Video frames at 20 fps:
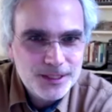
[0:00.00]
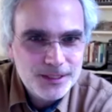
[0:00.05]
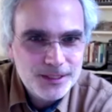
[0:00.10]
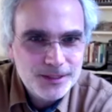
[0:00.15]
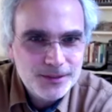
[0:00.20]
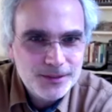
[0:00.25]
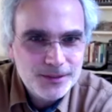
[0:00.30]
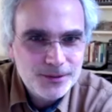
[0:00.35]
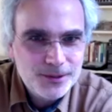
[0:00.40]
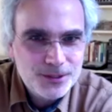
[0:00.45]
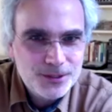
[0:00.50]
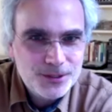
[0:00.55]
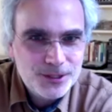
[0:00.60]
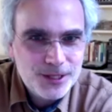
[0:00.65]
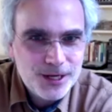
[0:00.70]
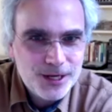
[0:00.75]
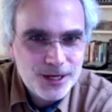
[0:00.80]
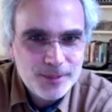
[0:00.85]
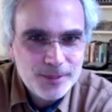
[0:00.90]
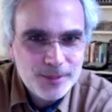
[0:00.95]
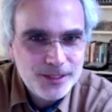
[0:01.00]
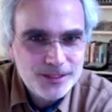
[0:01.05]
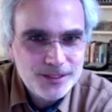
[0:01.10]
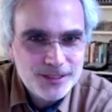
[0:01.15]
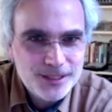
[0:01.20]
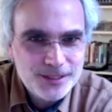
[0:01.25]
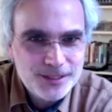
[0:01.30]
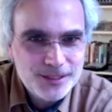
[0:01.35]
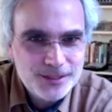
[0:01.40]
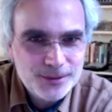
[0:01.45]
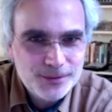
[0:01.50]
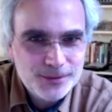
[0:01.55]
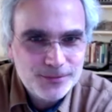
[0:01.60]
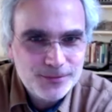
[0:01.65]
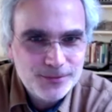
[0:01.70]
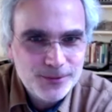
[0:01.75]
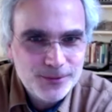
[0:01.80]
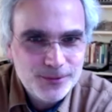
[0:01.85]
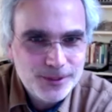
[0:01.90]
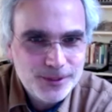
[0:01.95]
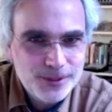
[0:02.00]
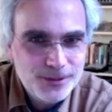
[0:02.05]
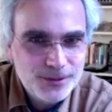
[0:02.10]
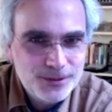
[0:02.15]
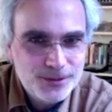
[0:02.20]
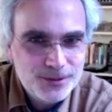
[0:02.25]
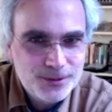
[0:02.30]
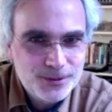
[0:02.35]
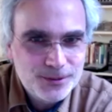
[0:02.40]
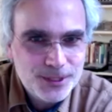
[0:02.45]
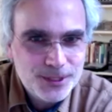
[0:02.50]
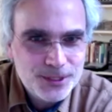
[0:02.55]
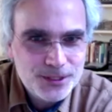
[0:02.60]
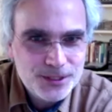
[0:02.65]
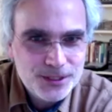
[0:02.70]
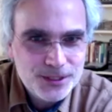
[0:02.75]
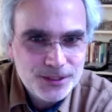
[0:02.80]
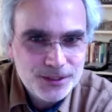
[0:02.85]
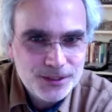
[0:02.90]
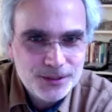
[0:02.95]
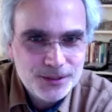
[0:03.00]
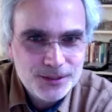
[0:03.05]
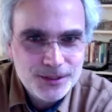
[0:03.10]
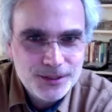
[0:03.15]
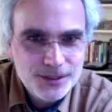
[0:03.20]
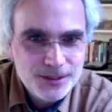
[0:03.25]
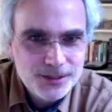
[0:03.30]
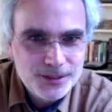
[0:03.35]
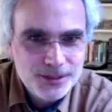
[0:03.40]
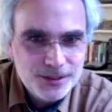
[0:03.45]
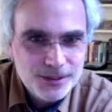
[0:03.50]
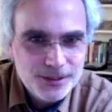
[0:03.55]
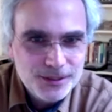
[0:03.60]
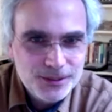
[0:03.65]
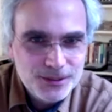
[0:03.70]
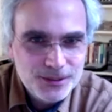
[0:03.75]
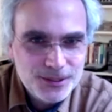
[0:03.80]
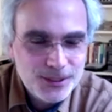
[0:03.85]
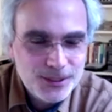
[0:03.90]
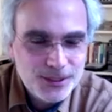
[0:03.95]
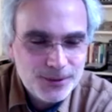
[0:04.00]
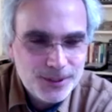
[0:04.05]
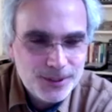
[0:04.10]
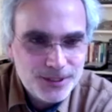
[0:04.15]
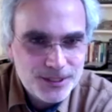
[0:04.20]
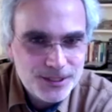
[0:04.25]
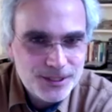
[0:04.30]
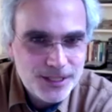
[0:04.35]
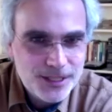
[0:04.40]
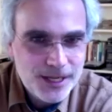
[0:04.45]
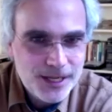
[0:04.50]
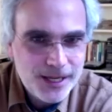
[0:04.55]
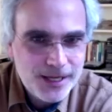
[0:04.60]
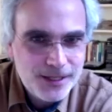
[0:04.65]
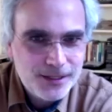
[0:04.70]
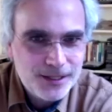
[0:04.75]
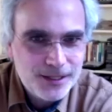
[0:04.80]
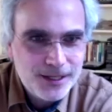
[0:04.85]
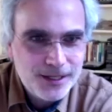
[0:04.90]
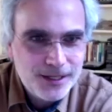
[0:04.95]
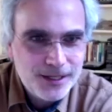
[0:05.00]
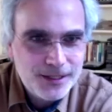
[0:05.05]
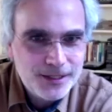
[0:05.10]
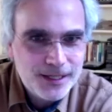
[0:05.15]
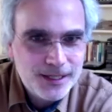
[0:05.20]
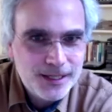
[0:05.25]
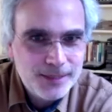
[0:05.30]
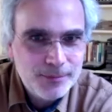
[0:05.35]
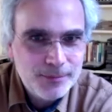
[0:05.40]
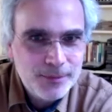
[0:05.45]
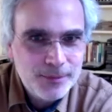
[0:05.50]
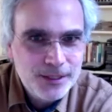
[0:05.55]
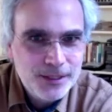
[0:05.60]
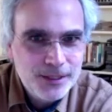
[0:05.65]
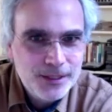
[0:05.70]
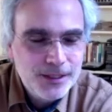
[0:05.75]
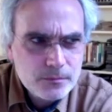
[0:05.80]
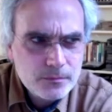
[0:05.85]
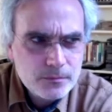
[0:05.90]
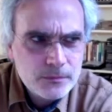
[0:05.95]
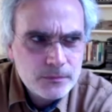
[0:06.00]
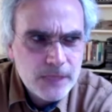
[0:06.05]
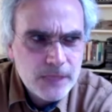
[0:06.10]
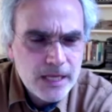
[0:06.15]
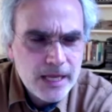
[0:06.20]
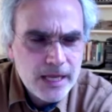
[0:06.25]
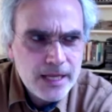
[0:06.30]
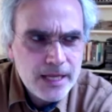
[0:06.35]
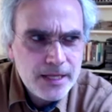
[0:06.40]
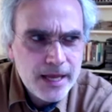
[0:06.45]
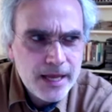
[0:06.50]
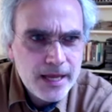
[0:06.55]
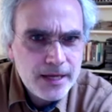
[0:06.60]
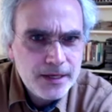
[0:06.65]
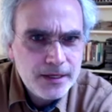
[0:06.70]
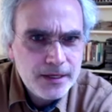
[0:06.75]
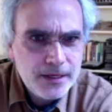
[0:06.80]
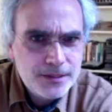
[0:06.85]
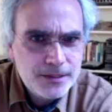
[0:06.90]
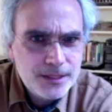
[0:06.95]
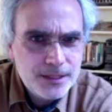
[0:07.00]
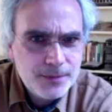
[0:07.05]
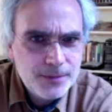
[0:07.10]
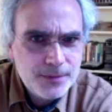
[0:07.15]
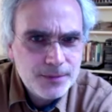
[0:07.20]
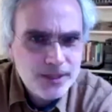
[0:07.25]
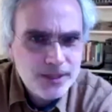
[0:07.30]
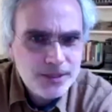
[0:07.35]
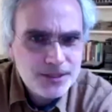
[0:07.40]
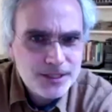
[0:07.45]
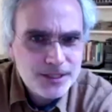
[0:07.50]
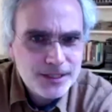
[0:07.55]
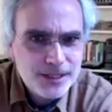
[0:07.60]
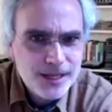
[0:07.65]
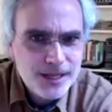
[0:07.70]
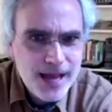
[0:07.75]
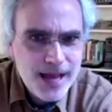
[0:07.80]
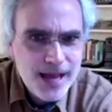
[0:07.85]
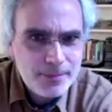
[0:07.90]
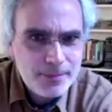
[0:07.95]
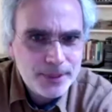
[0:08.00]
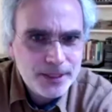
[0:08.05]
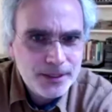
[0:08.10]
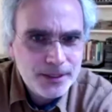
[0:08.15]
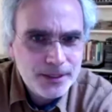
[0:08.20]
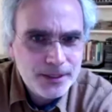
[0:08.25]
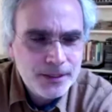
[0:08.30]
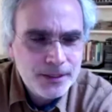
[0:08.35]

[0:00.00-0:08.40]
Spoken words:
or astronomy, because that's sort of where those question, sequences end a lot of the time. And then some interesting thing happened